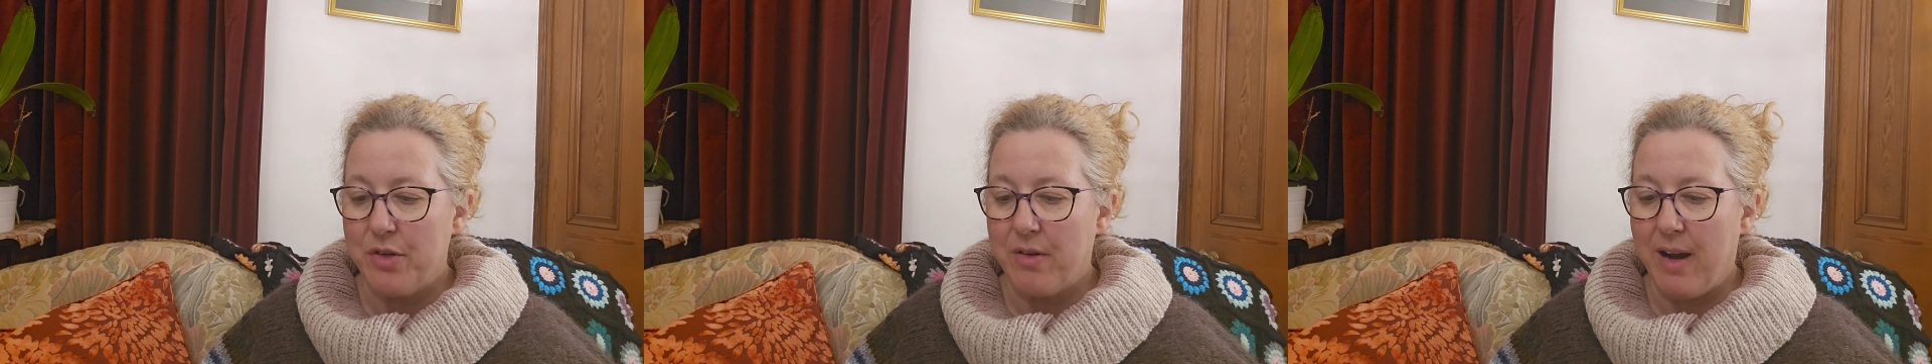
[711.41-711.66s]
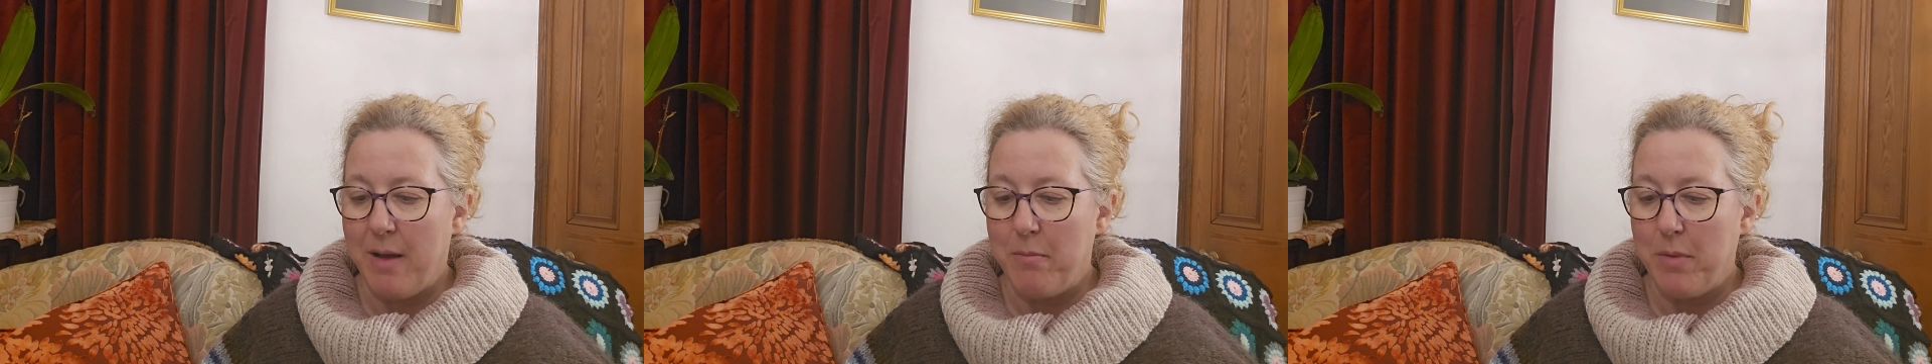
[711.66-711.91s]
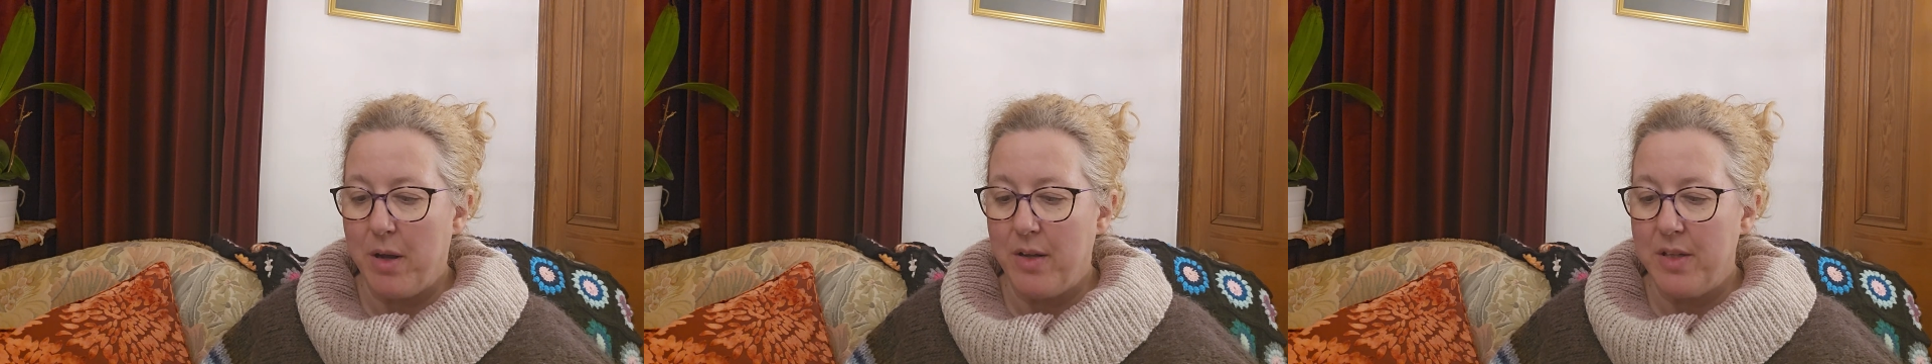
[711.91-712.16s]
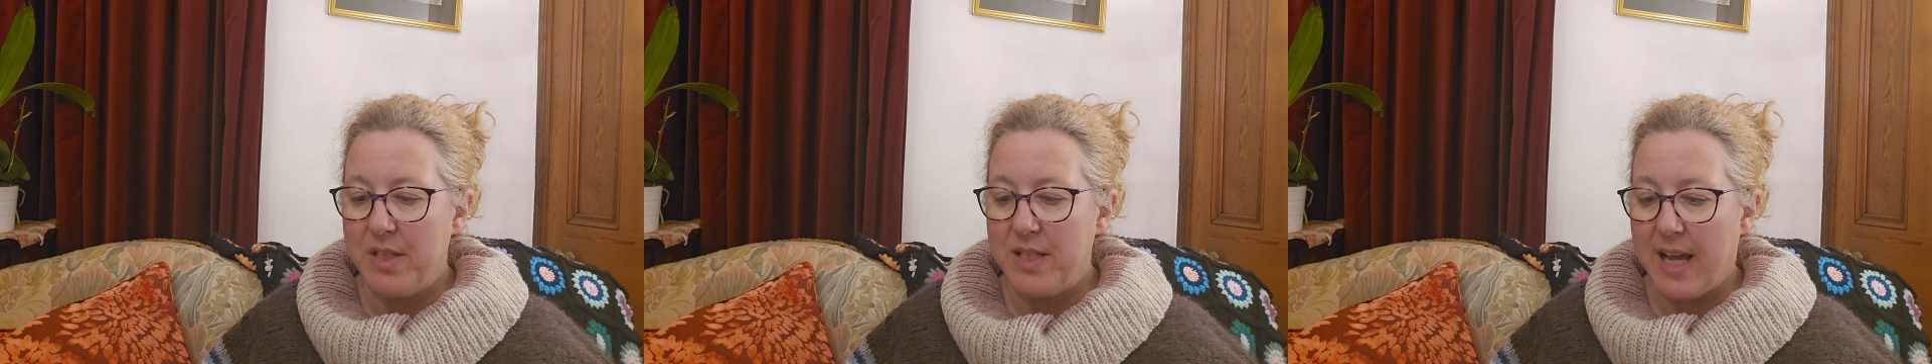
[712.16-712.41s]
gram
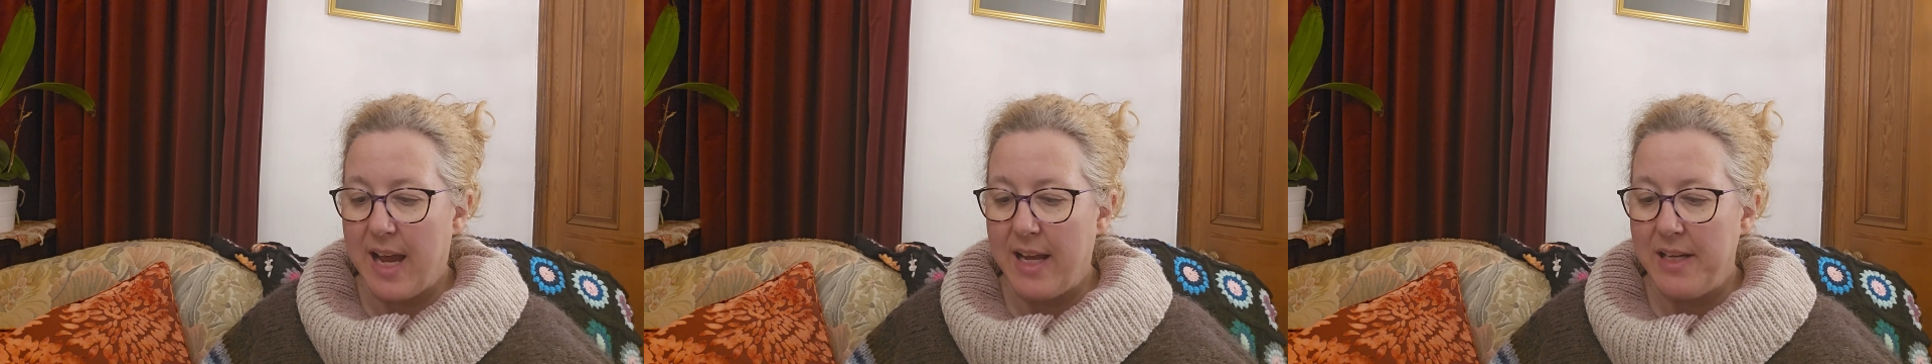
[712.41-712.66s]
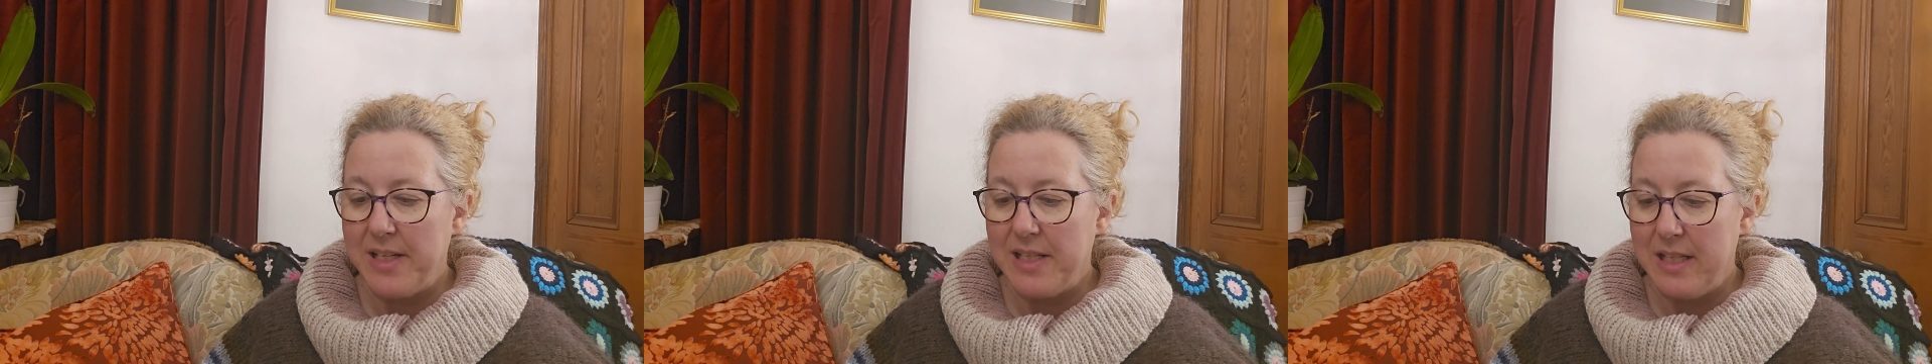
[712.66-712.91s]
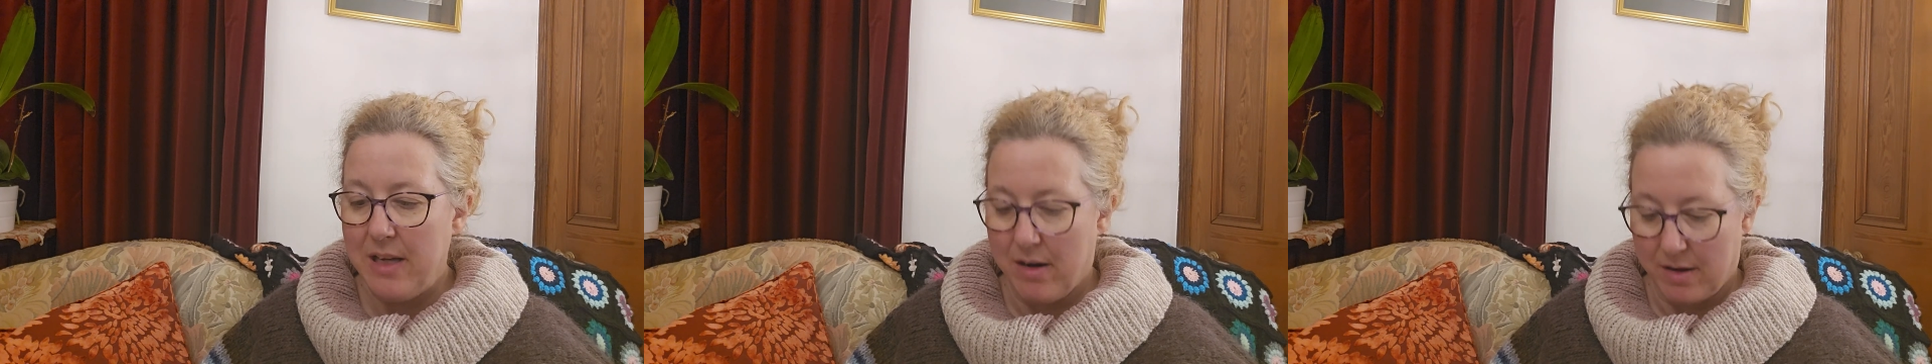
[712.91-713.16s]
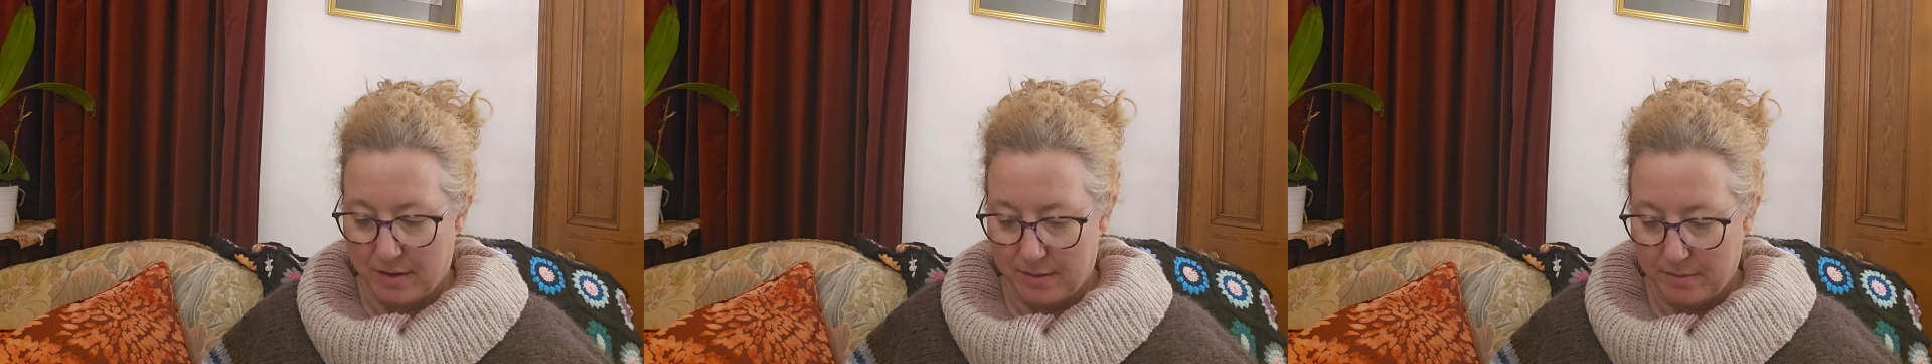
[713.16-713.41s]
undyed yarn.